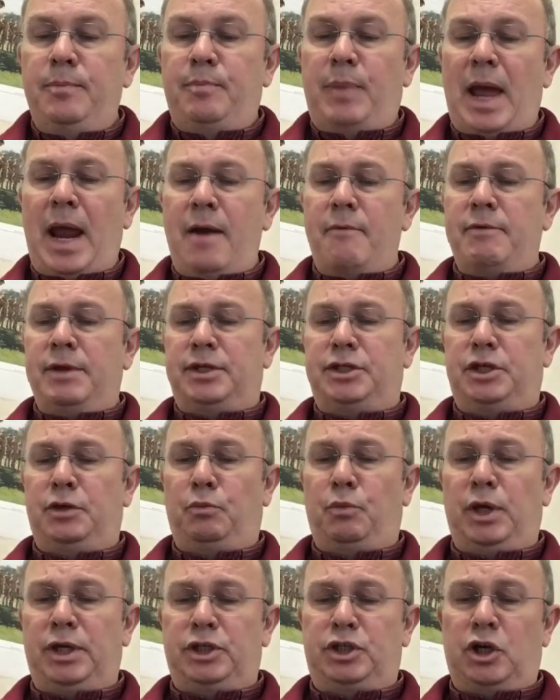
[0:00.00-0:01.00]
perish in
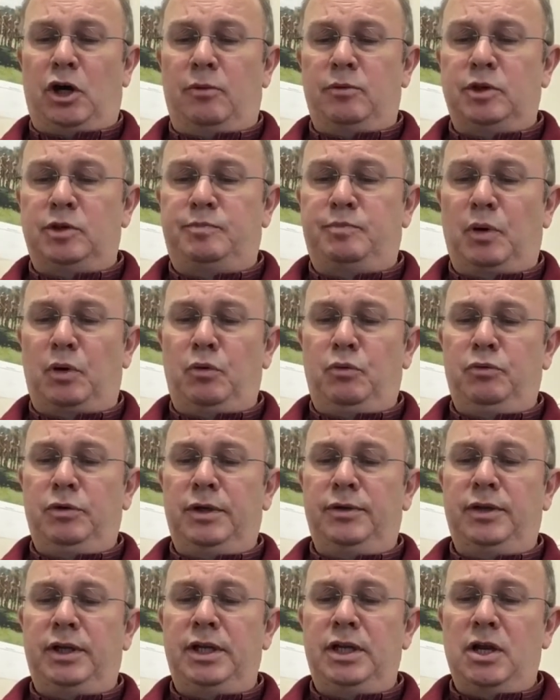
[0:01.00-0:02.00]
which I was born,
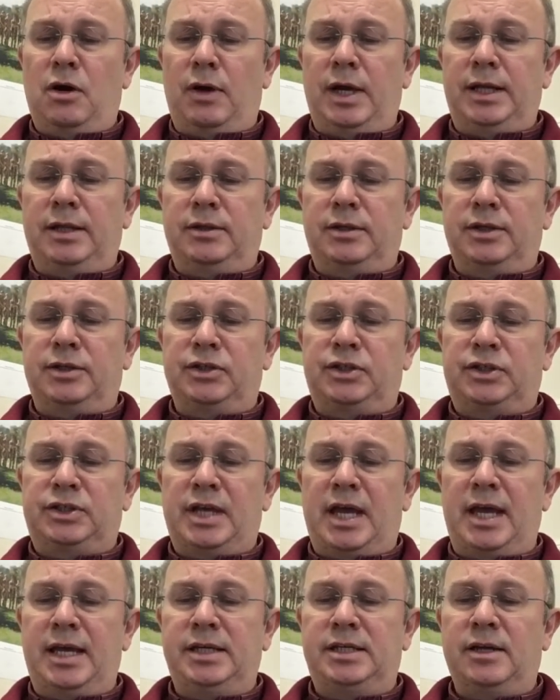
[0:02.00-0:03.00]
and the night that
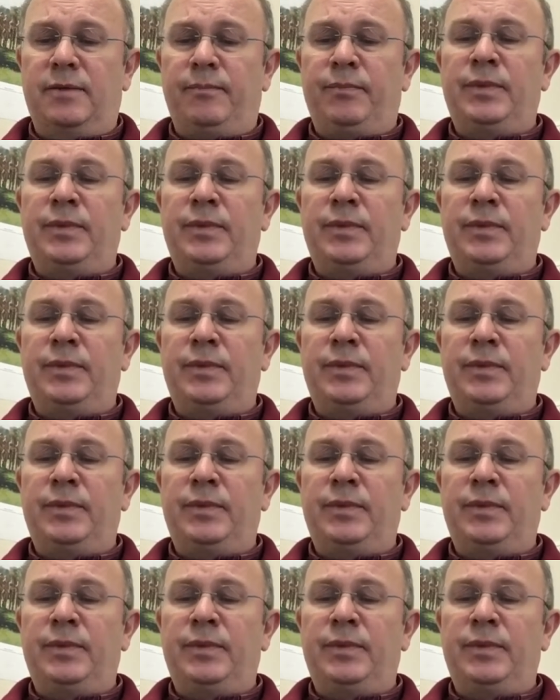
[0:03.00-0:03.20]
said,